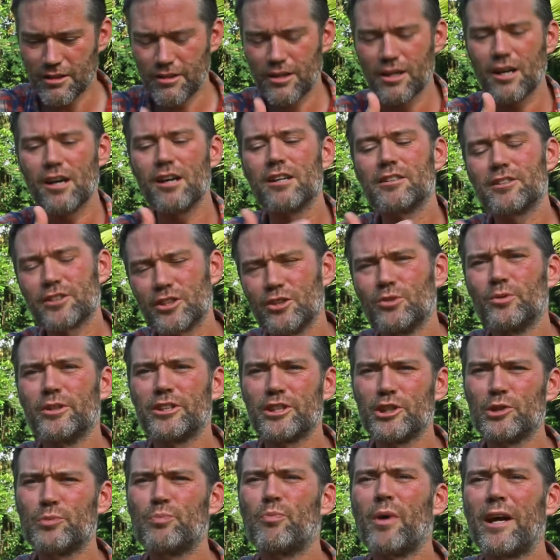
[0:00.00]
article
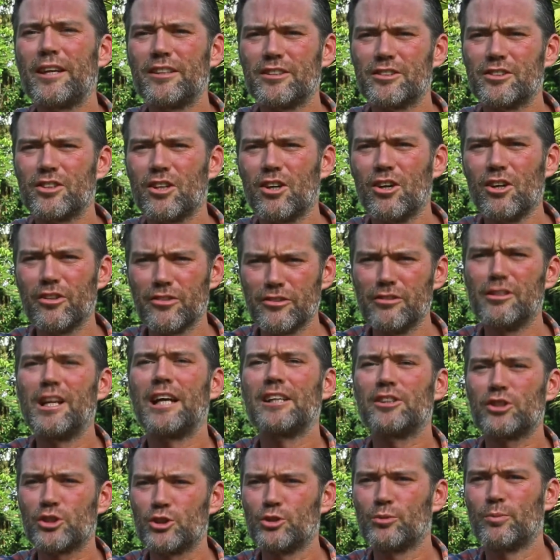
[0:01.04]
which is based on
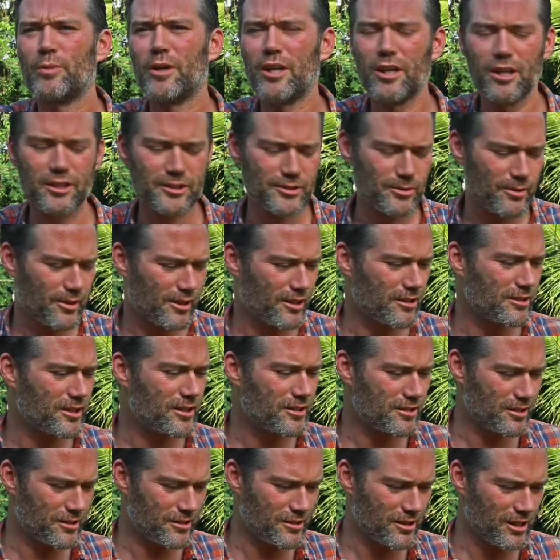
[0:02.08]
national parks, whether
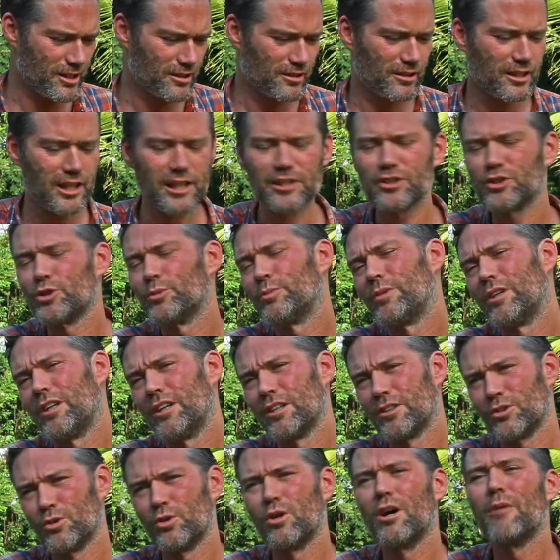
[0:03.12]
it's a single national
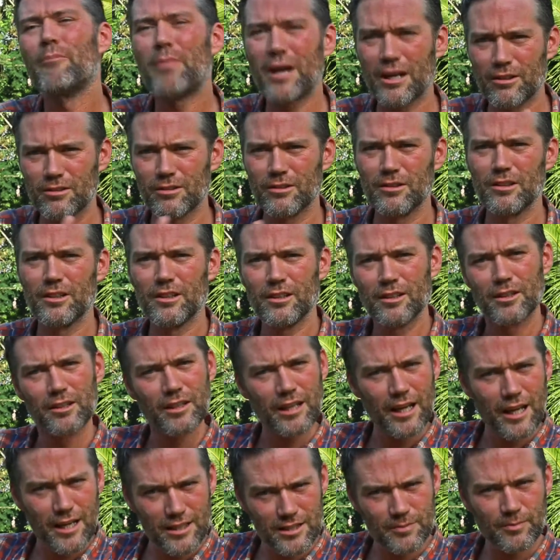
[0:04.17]
park or about
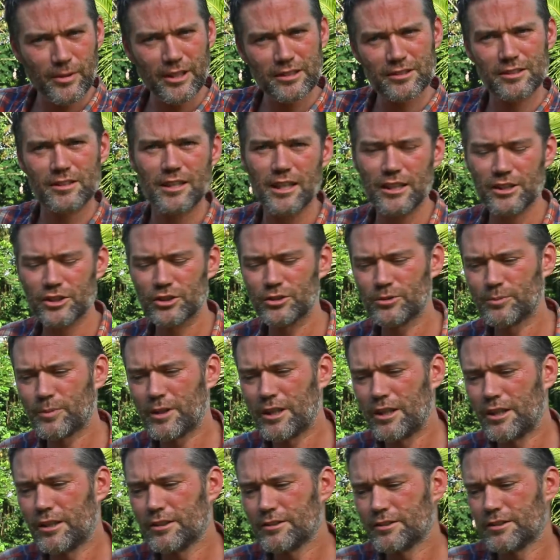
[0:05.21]
aspects of national
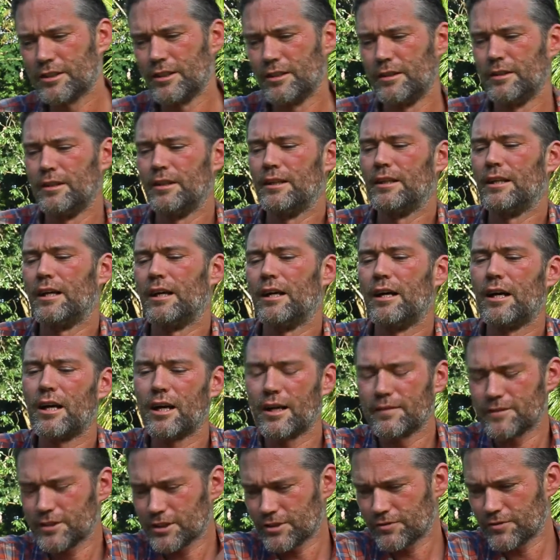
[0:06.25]
parks.
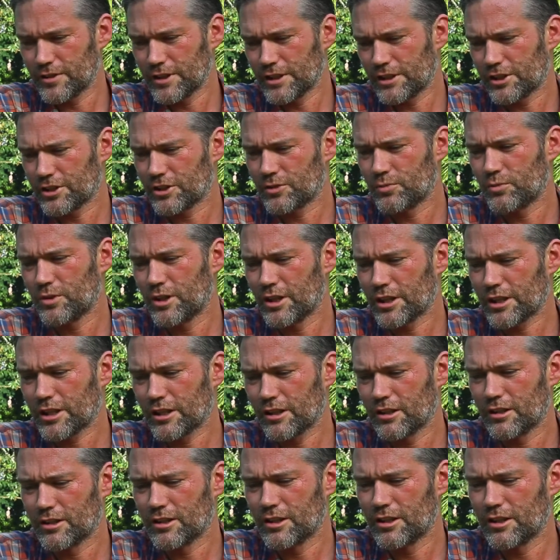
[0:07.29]
I've just finished
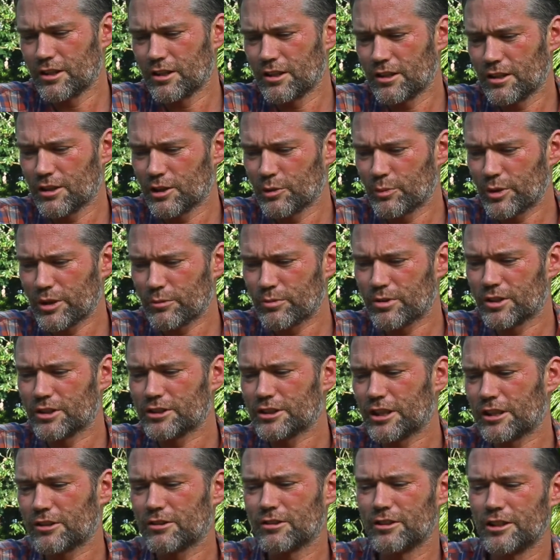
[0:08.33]
working on a big
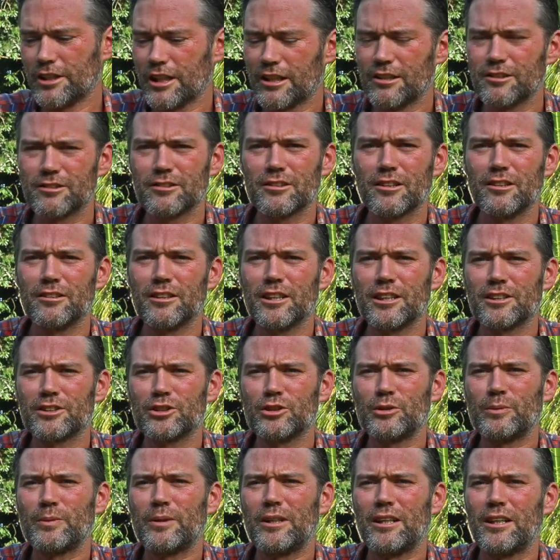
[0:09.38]
project on the Yellowstone
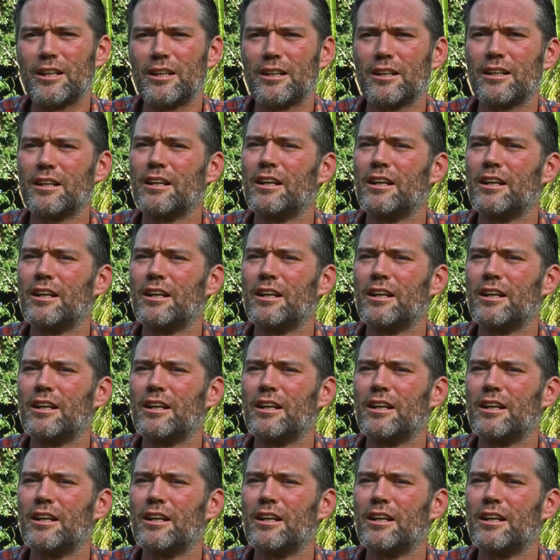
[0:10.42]
National Park,